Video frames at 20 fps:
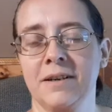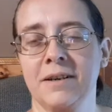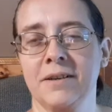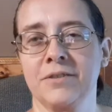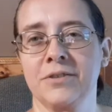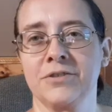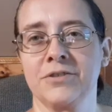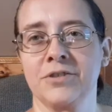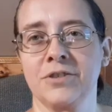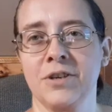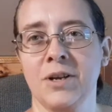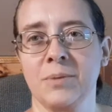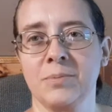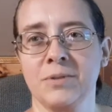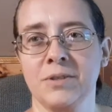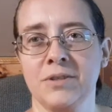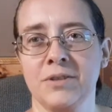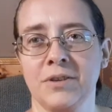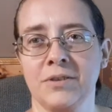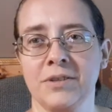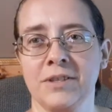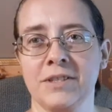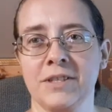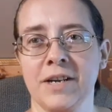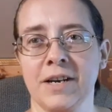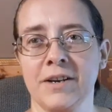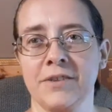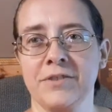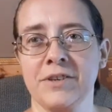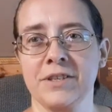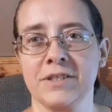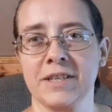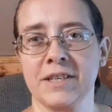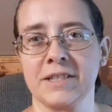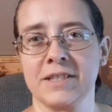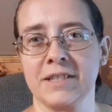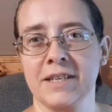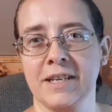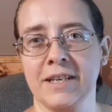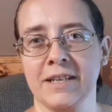the synopsis on these kind of things. I
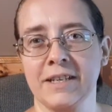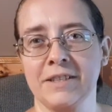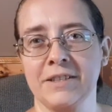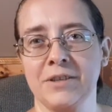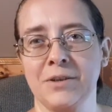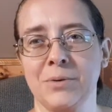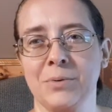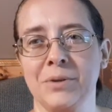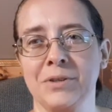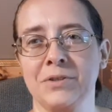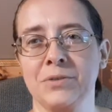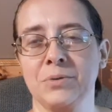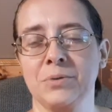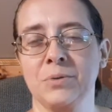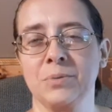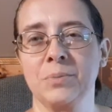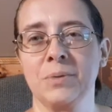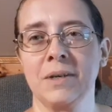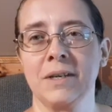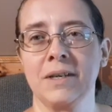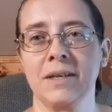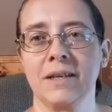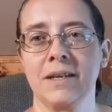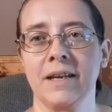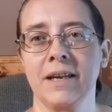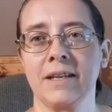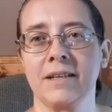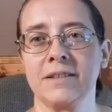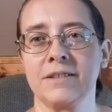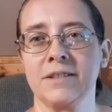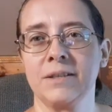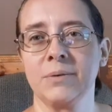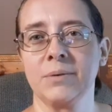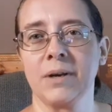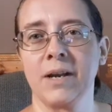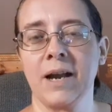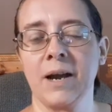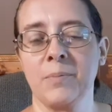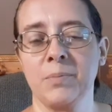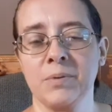just kind of like to go into them and see what
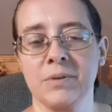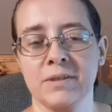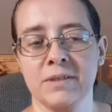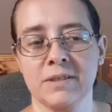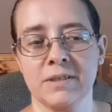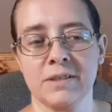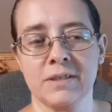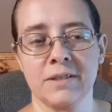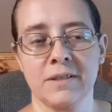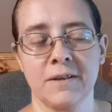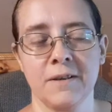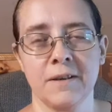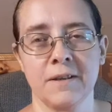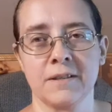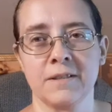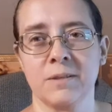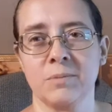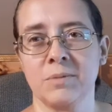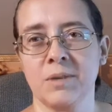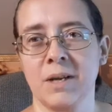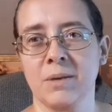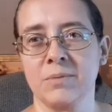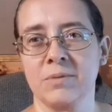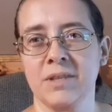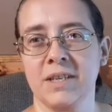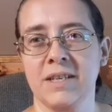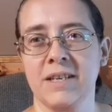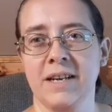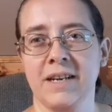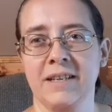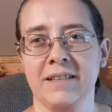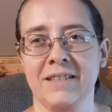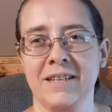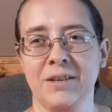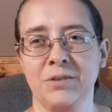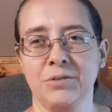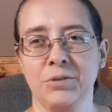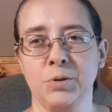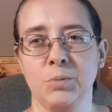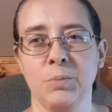happens. Sometimes they kind of
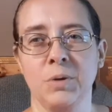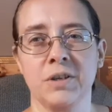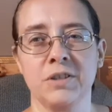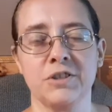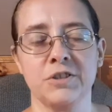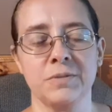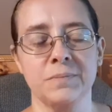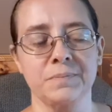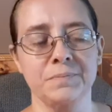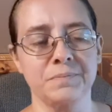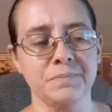tell too much.